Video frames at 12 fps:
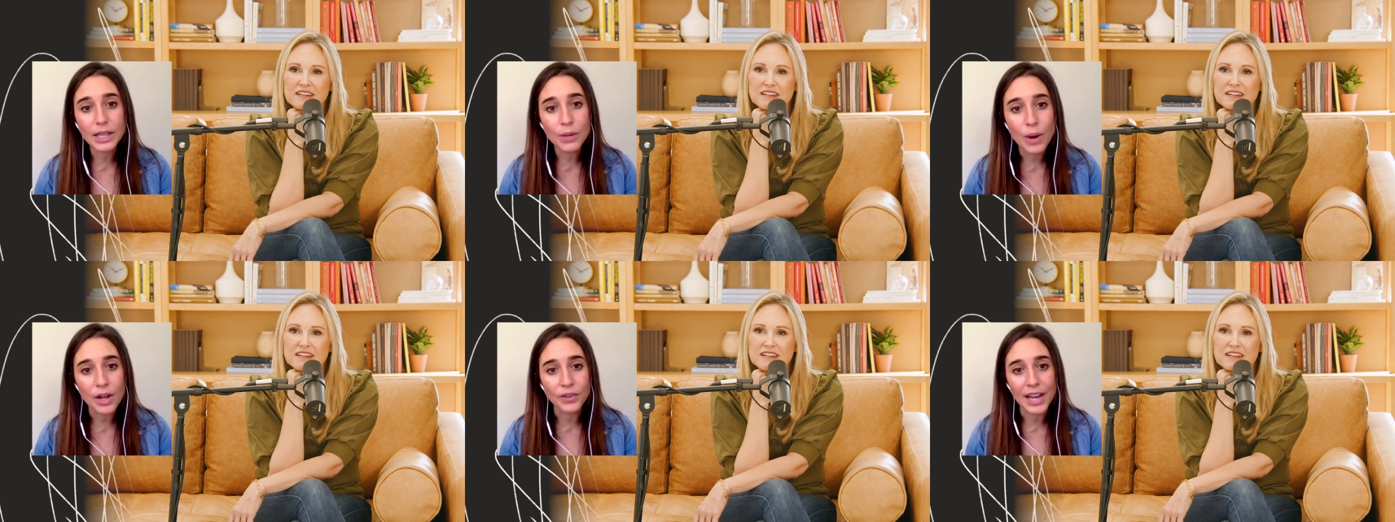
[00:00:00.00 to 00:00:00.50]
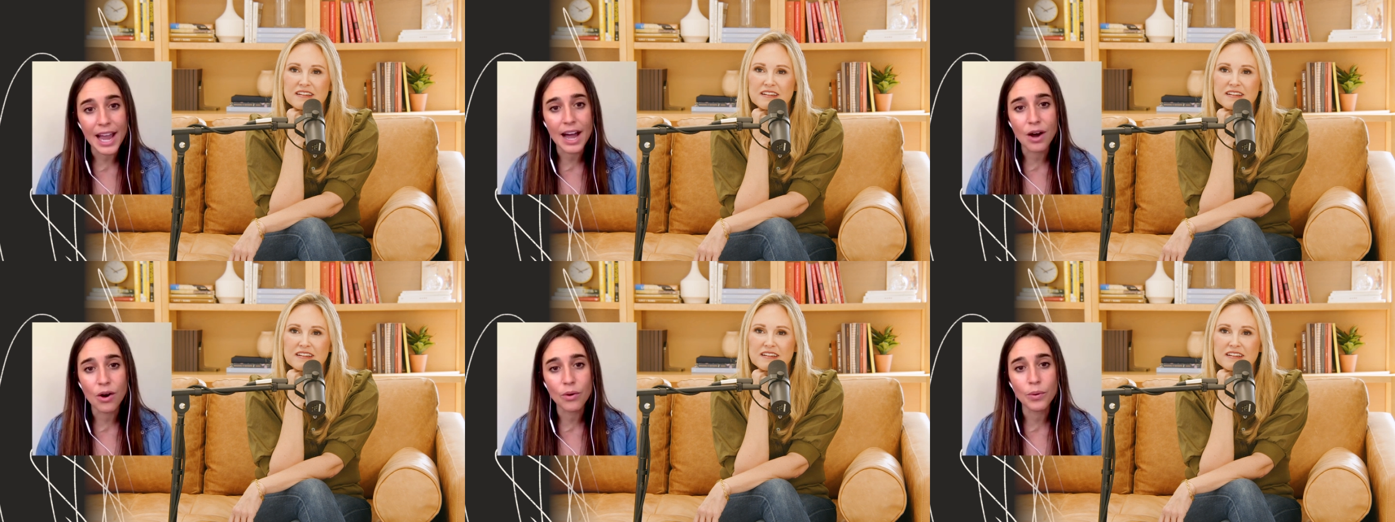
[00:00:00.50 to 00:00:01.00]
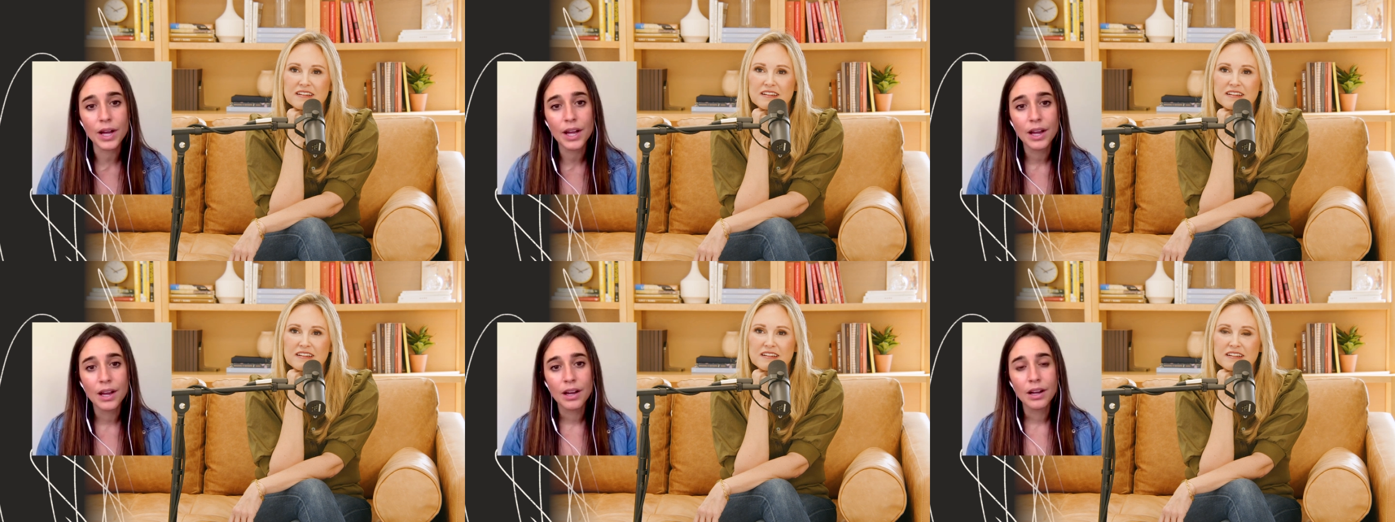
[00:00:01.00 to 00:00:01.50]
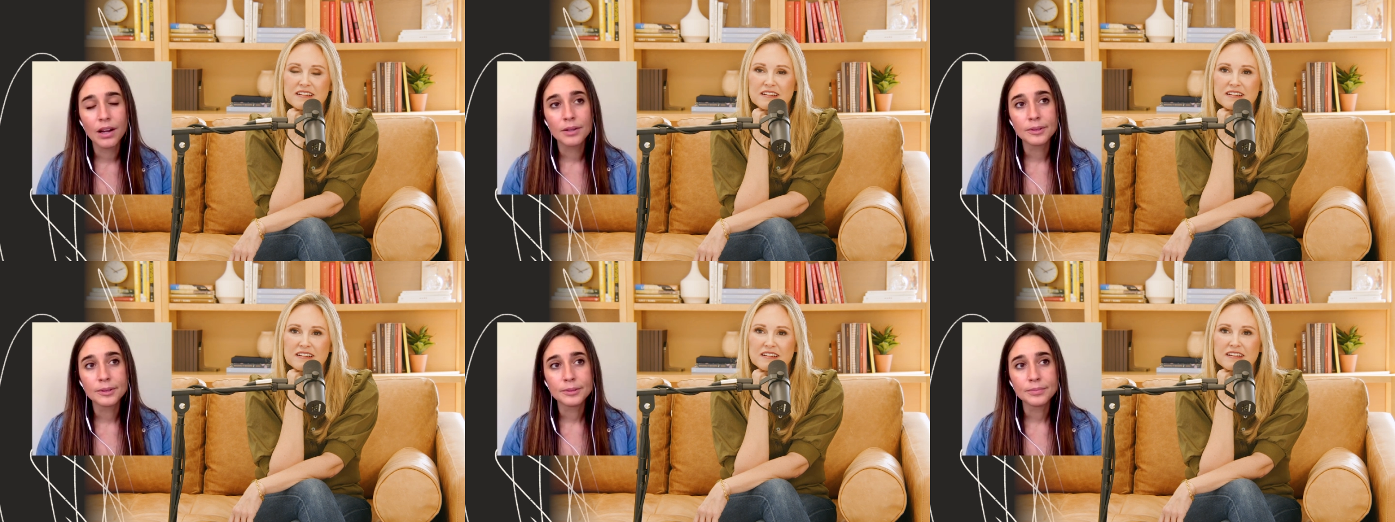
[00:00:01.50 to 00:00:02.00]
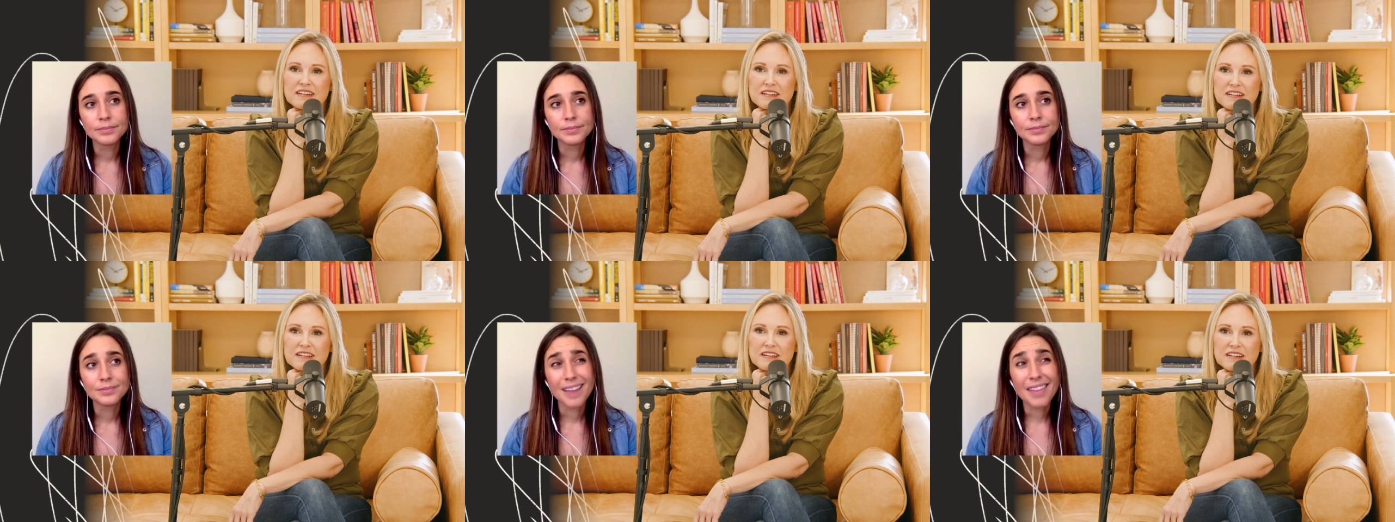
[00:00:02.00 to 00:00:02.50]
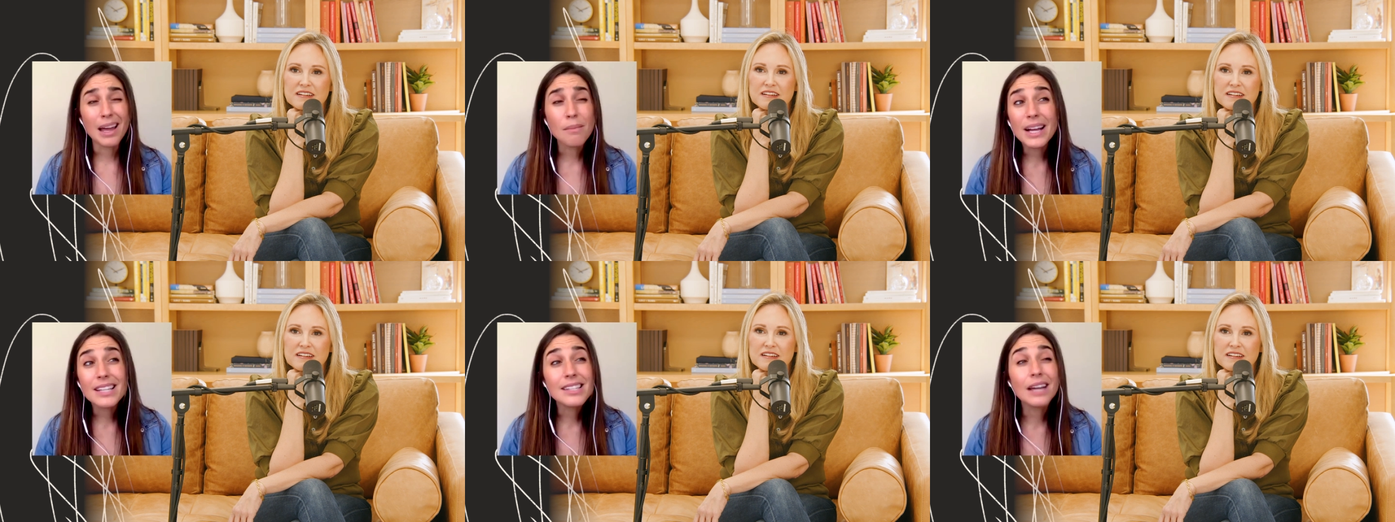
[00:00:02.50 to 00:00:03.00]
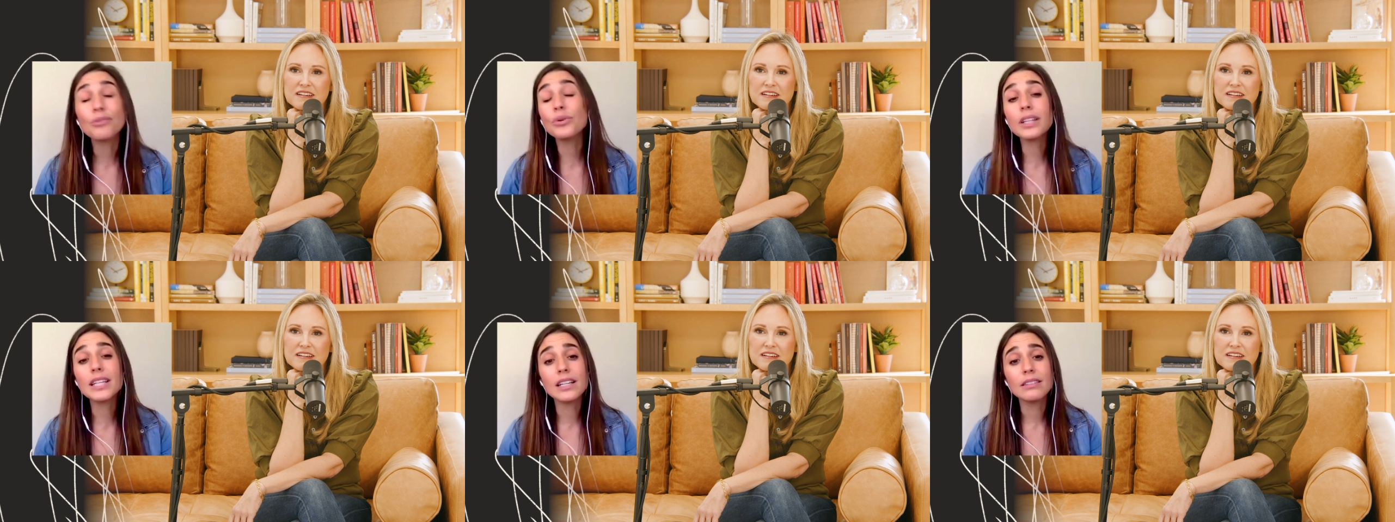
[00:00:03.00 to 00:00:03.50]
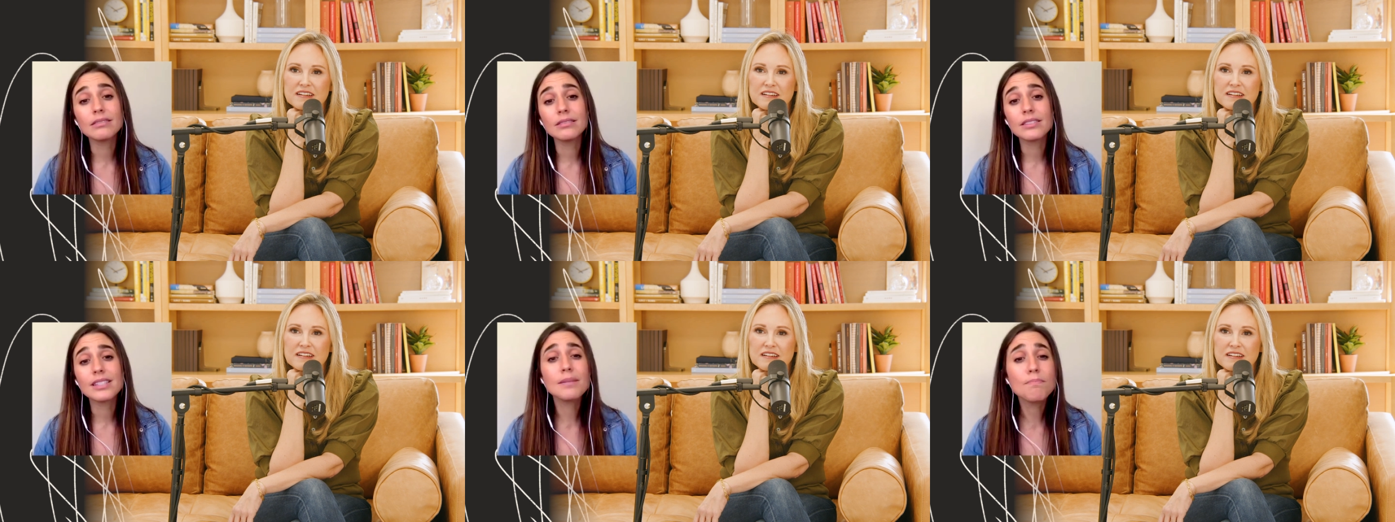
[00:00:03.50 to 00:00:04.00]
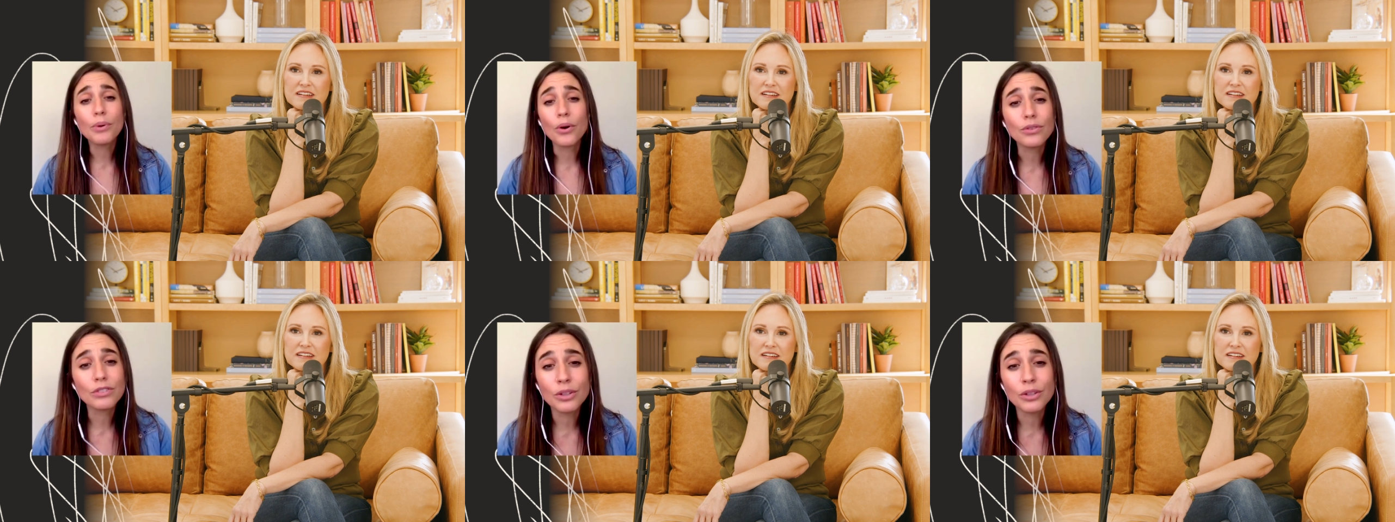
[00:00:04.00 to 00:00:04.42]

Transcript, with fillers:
Speaker 1: really well now. And that might sound really simple,